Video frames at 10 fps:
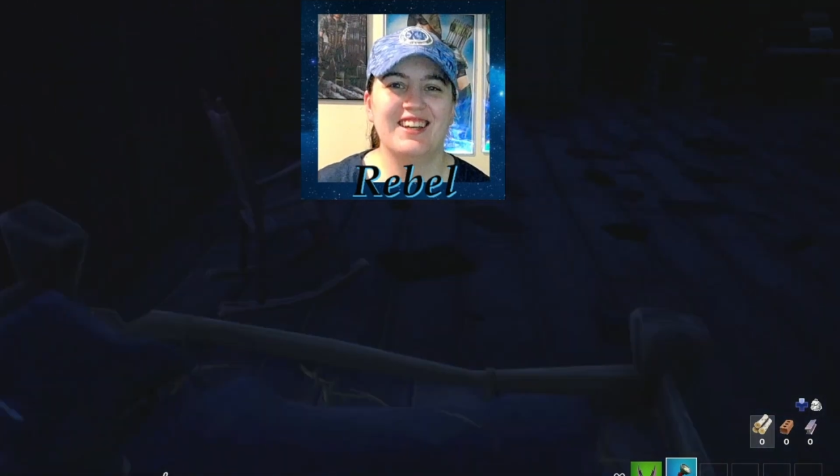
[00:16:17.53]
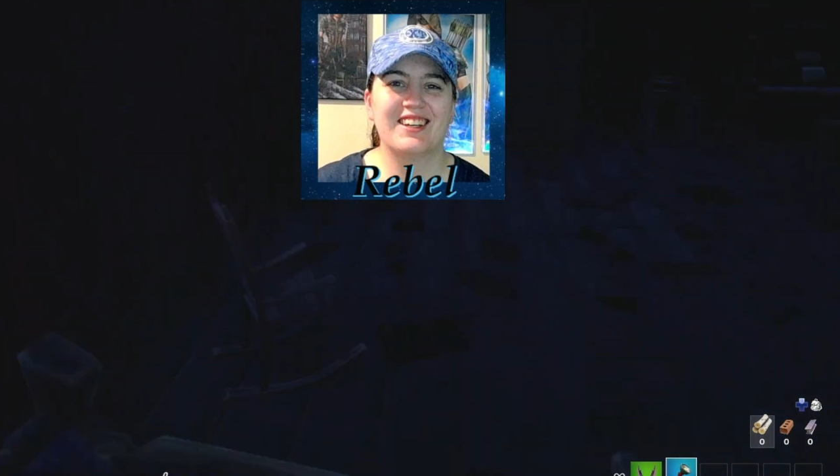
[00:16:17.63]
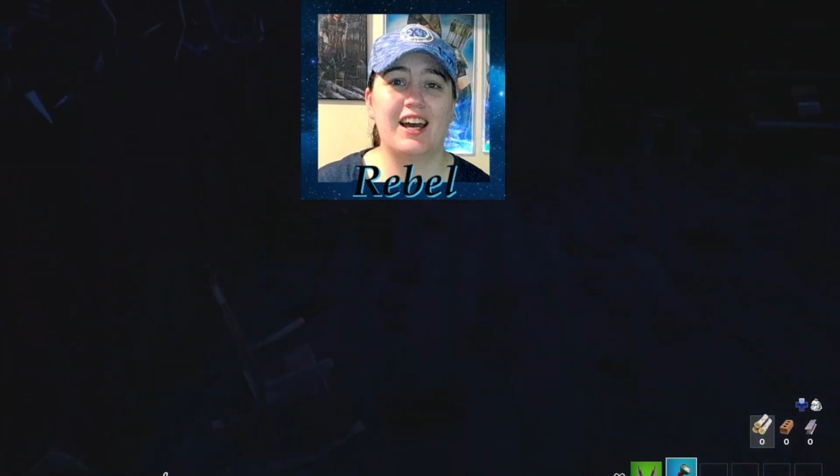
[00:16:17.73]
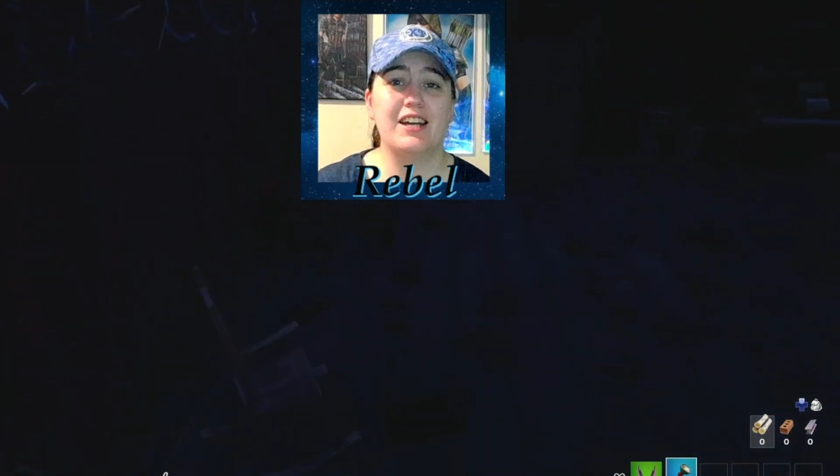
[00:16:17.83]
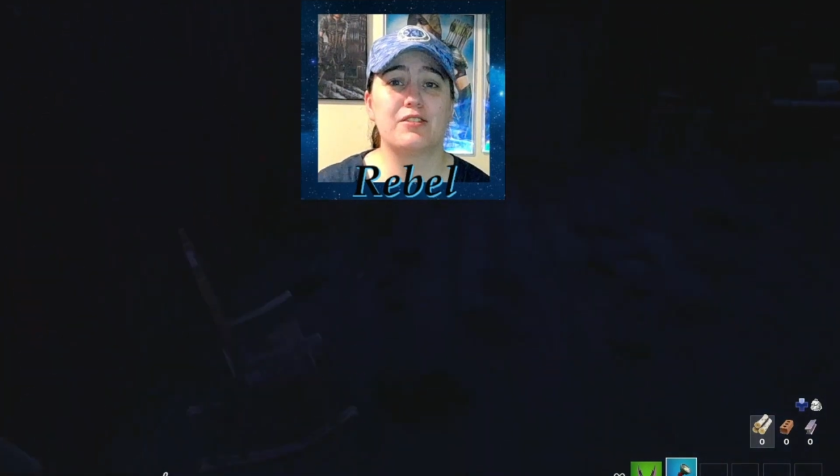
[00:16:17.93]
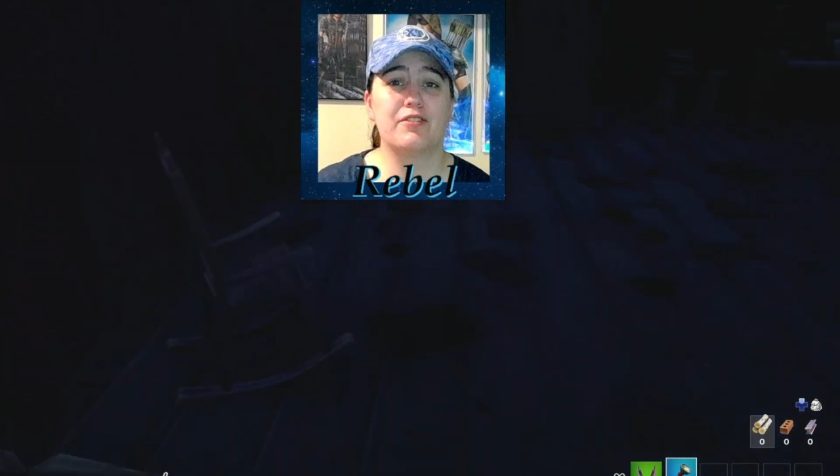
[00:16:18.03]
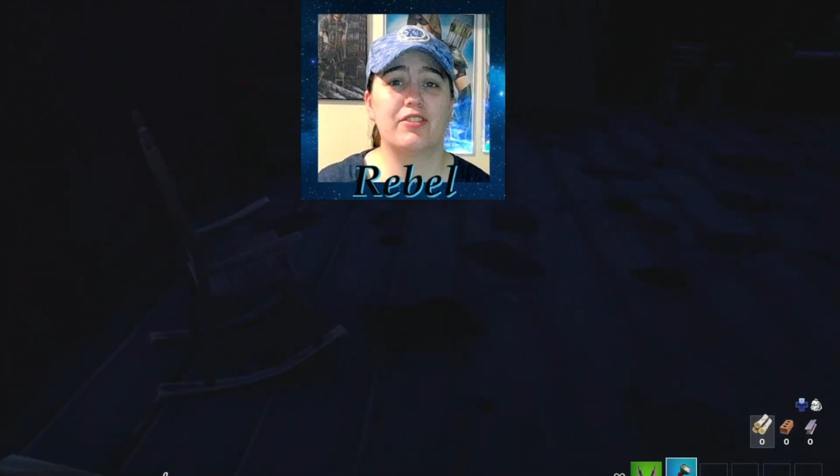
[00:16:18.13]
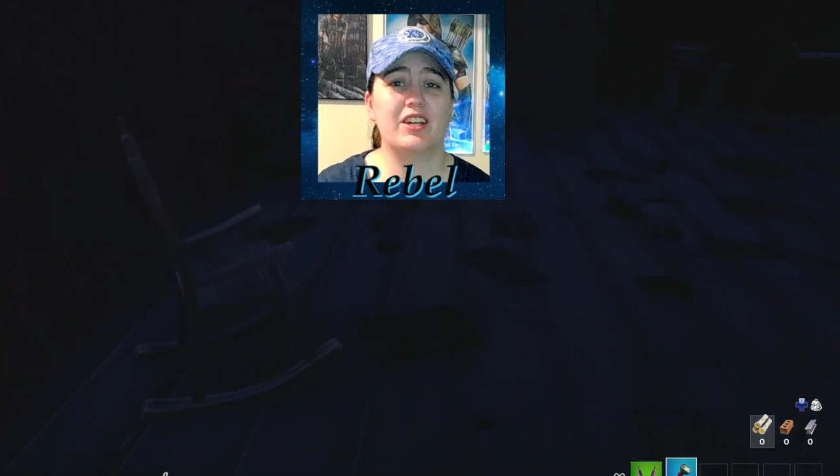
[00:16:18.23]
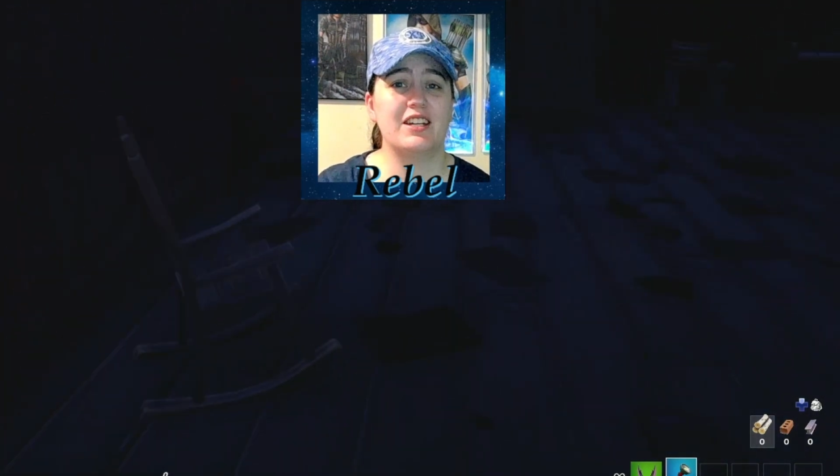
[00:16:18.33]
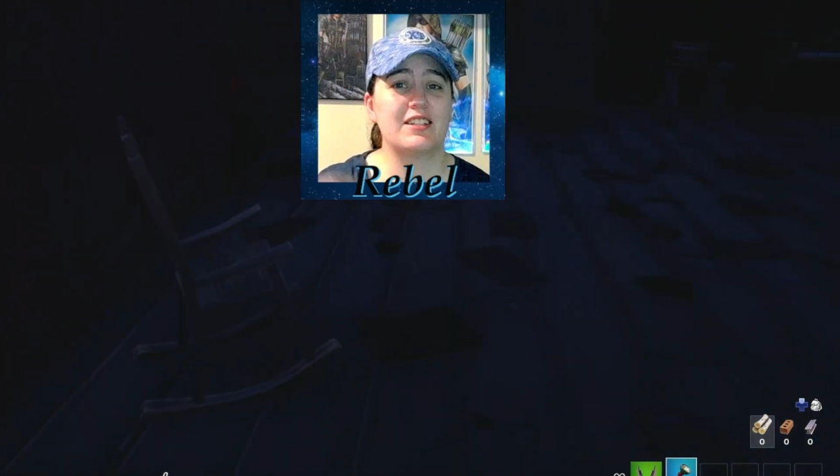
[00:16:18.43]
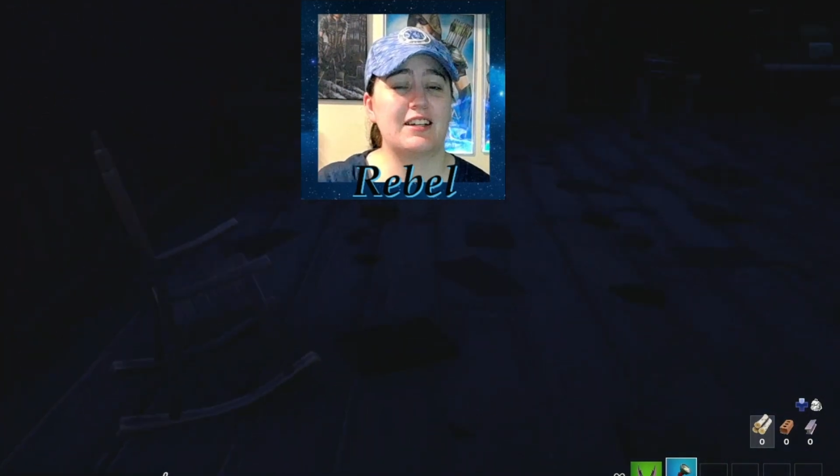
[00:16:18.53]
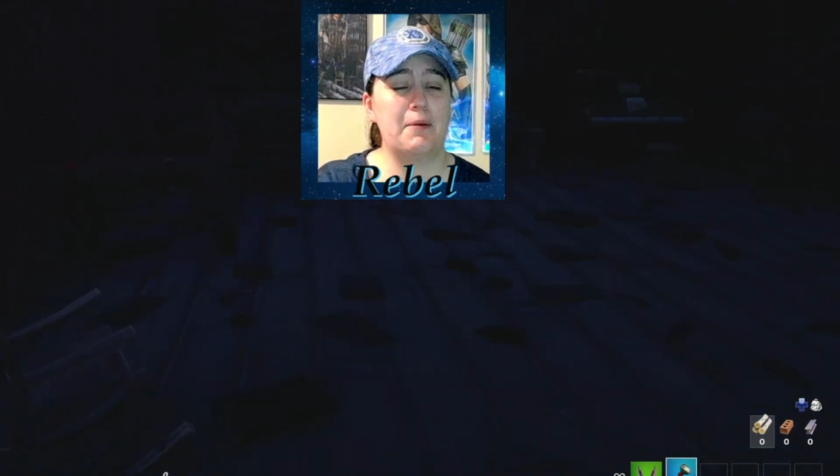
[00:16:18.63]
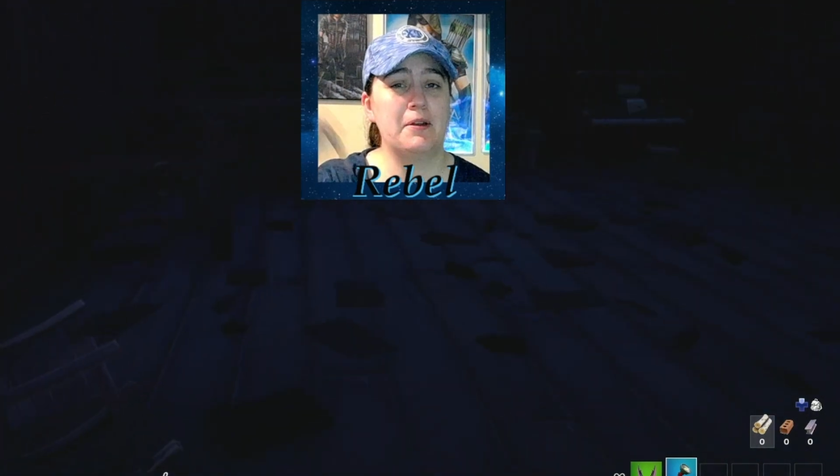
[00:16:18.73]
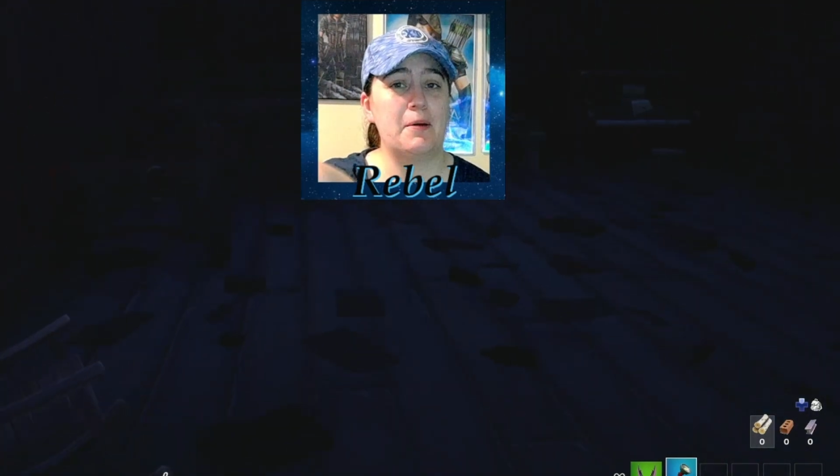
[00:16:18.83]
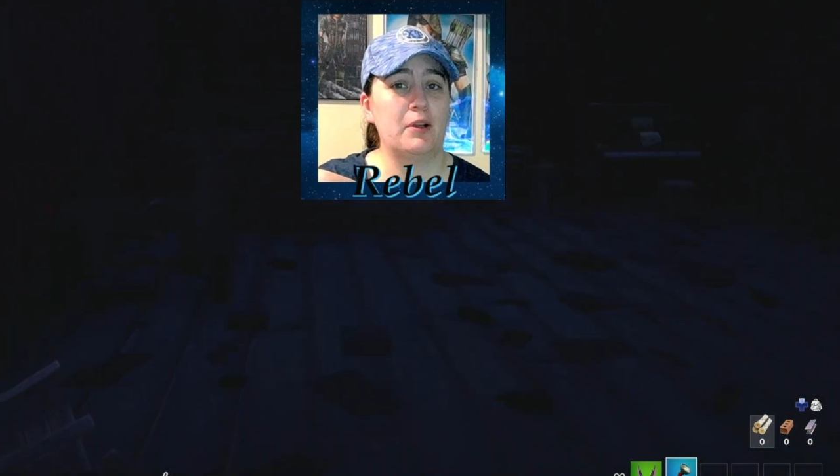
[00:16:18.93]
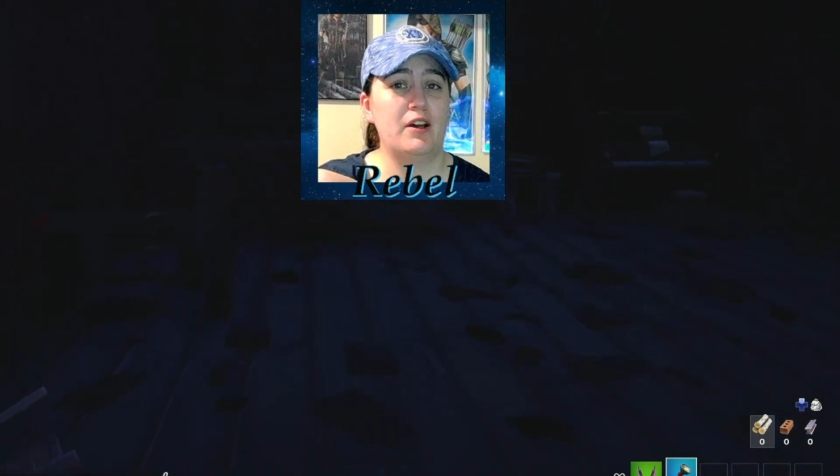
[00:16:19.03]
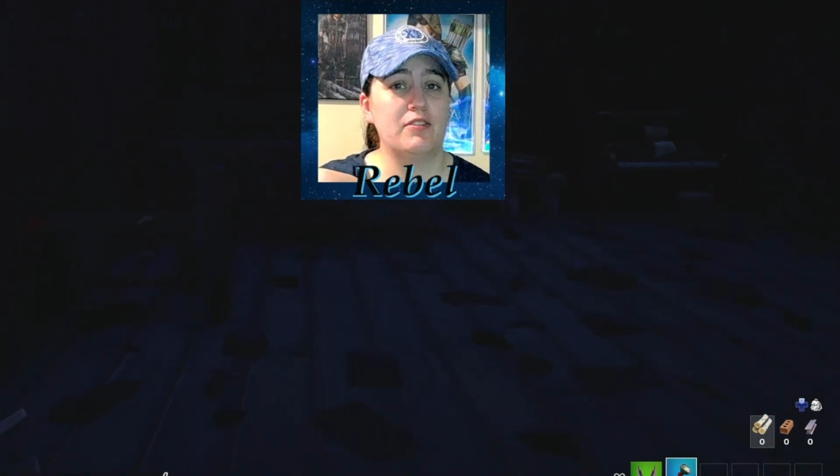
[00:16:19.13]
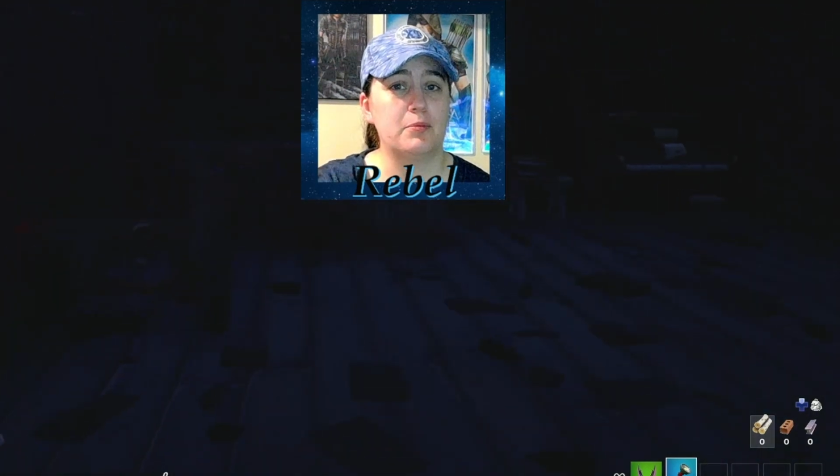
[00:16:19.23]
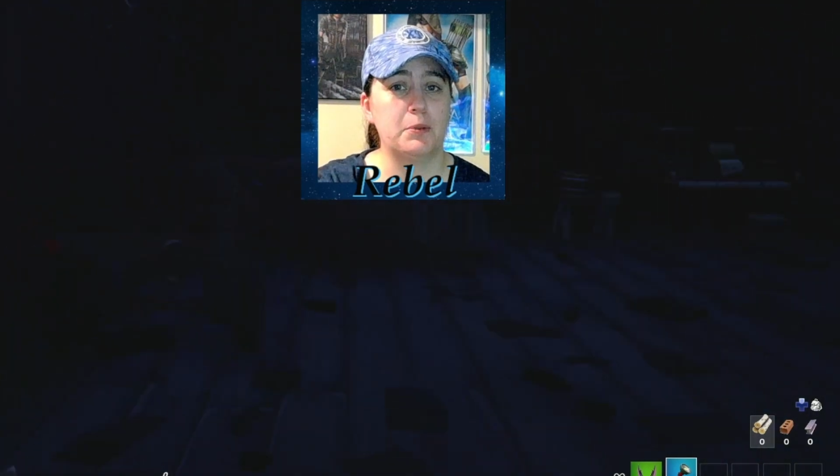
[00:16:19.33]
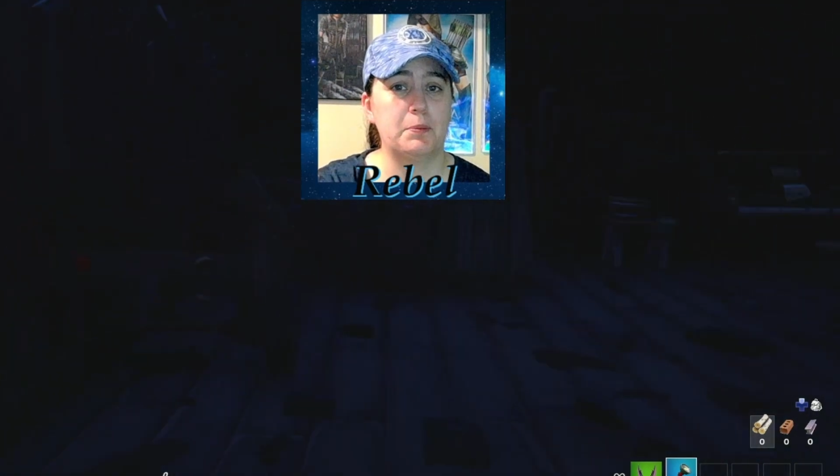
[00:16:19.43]
Guys, don't forget to comment down below if
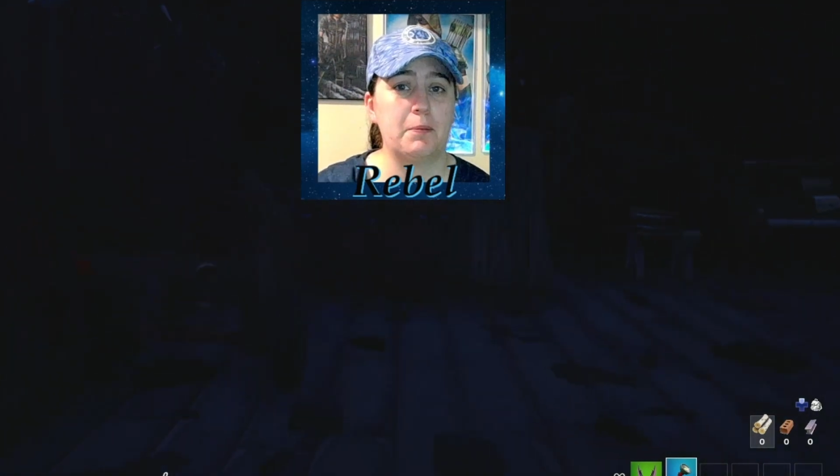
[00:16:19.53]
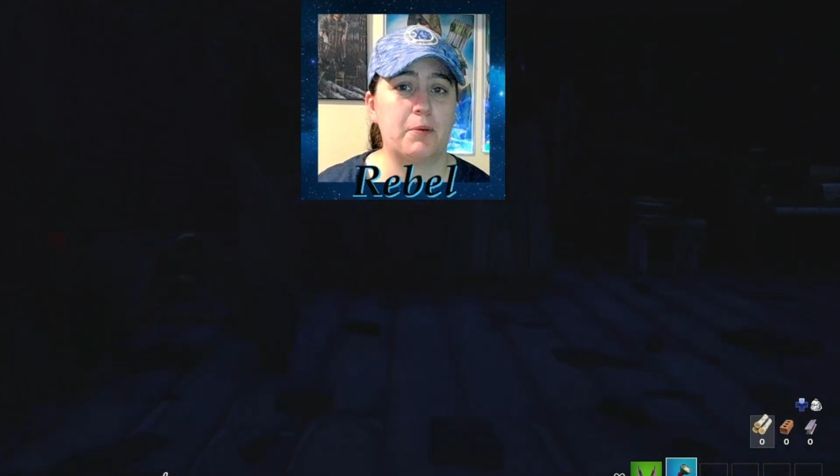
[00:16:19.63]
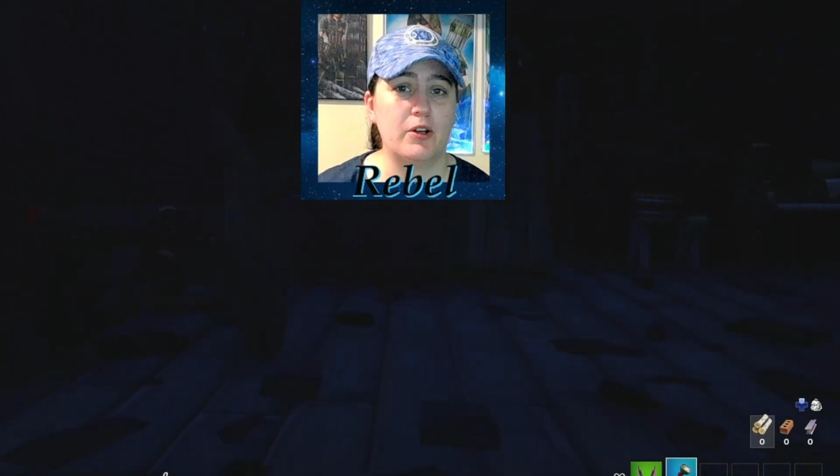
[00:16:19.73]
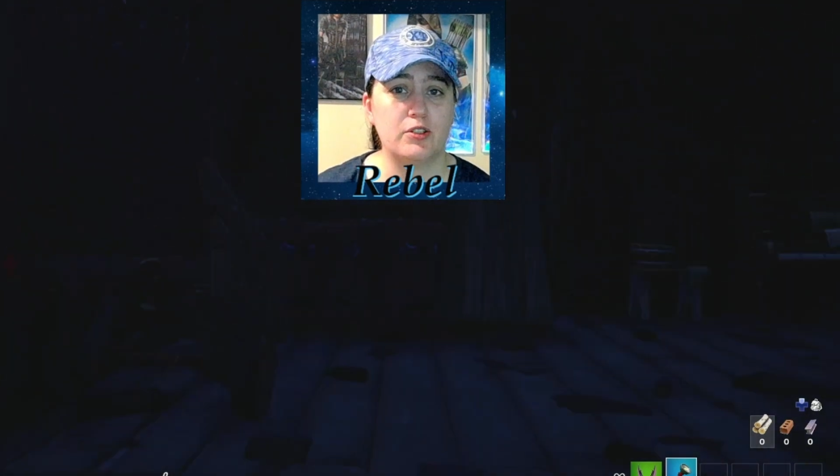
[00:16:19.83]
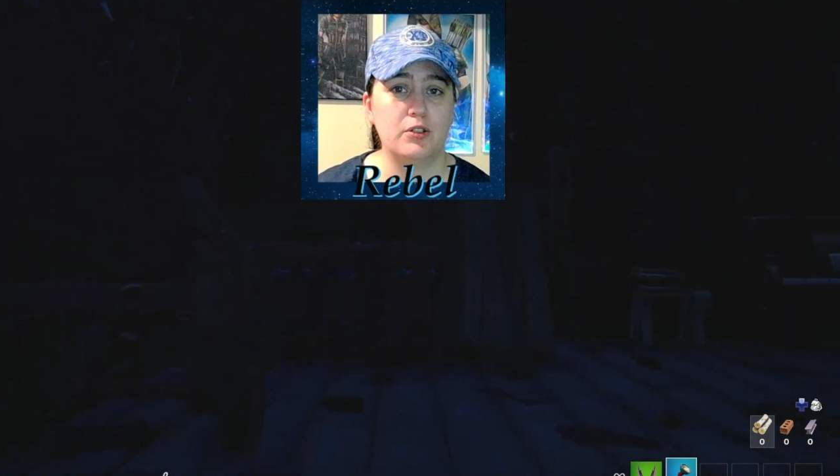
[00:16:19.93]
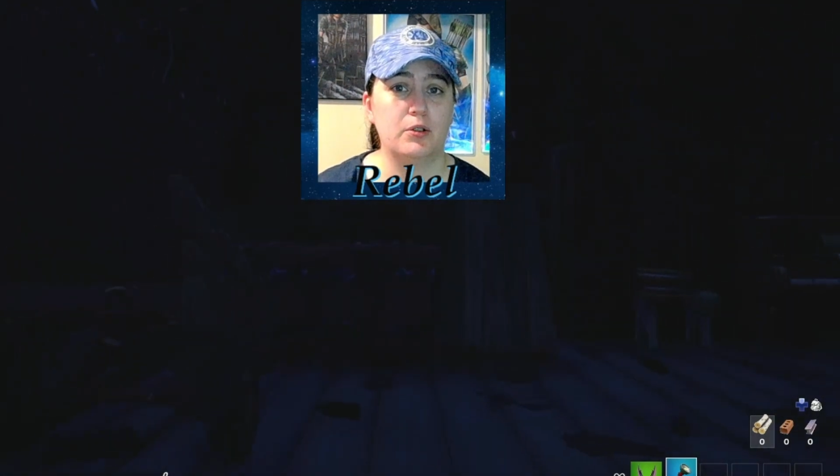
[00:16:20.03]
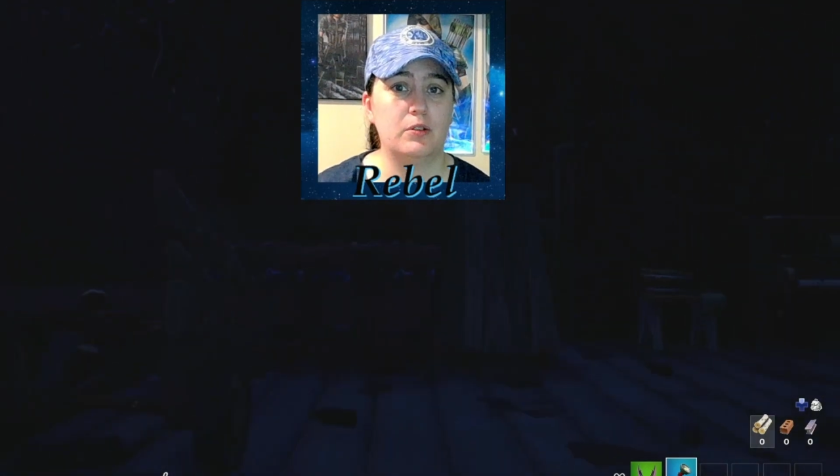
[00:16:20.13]
you want me to play part 2,